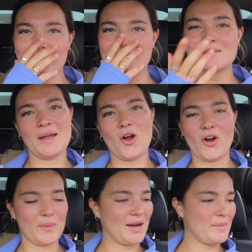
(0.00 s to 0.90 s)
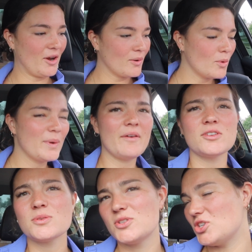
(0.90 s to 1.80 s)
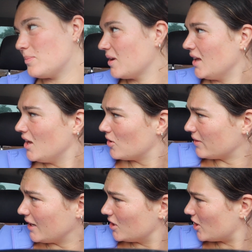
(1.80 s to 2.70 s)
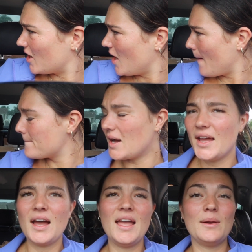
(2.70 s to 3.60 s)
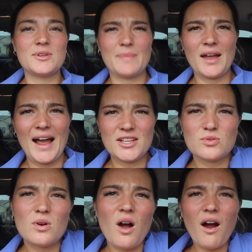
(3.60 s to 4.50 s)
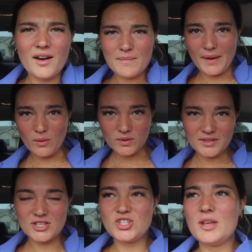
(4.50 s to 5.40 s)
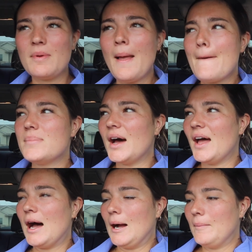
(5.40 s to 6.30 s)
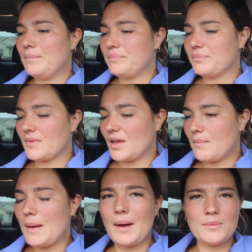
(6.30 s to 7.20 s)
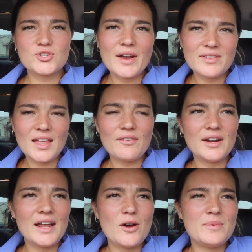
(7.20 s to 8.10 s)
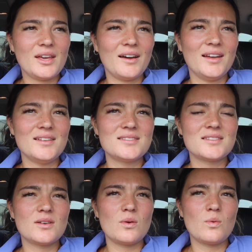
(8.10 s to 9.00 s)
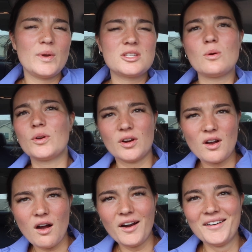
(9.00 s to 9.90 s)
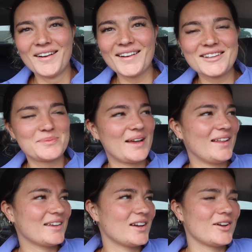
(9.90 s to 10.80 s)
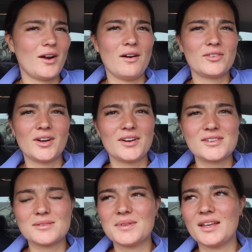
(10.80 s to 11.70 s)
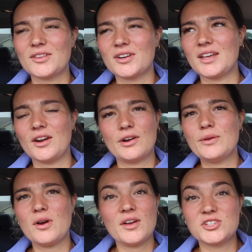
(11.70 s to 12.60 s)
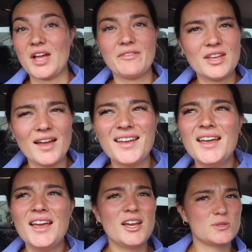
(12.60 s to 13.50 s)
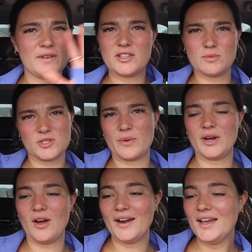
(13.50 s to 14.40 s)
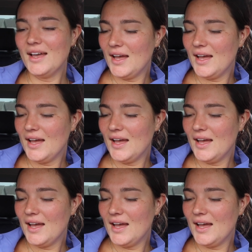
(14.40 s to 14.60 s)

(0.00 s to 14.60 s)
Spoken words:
when I'm here. Well, we have also a Jeep Wrangler, but, and it was my high school car, my old like Jeep, but my mom's driving that right now because we sold her car because we got like a good offer on it or something, and they're gonna get her a new car. They're shopping it because we've had so much going on.